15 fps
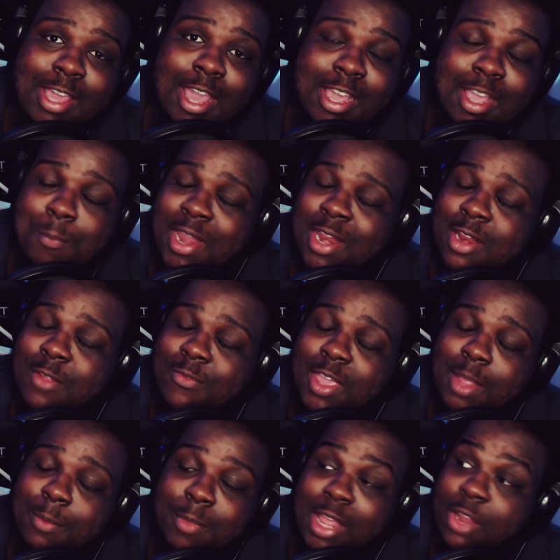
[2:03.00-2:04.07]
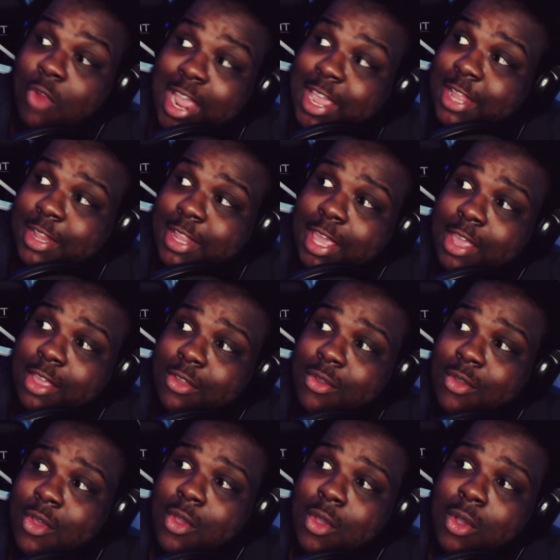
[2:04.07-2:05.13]
a competitive game like Rocket League
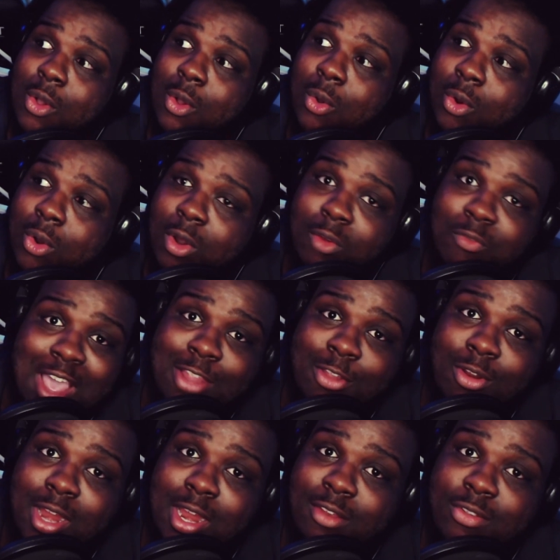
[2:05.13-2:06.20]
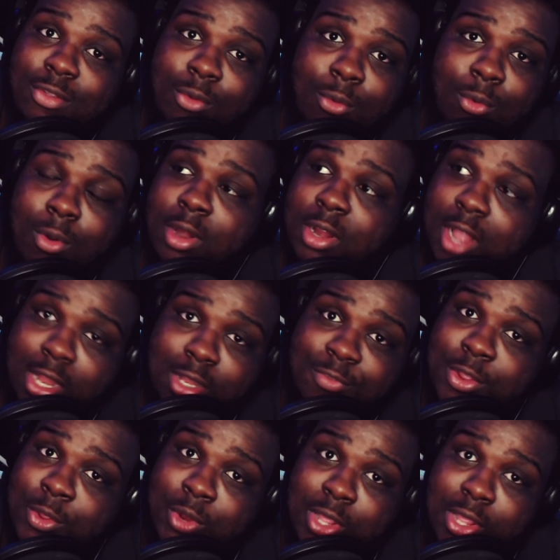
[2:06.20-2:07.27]
or Valorant or Call of
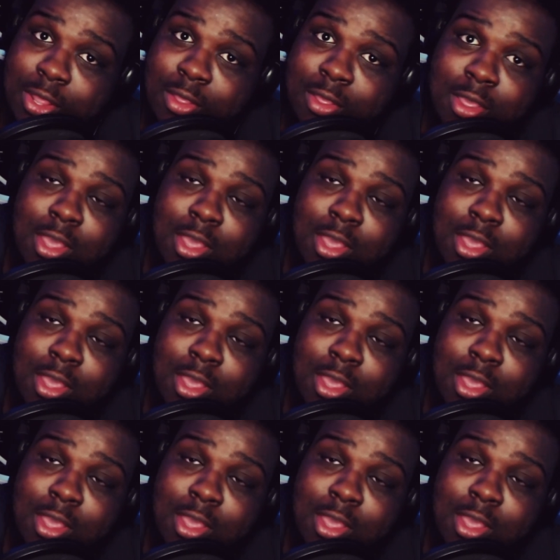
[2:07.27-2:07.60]
Duty.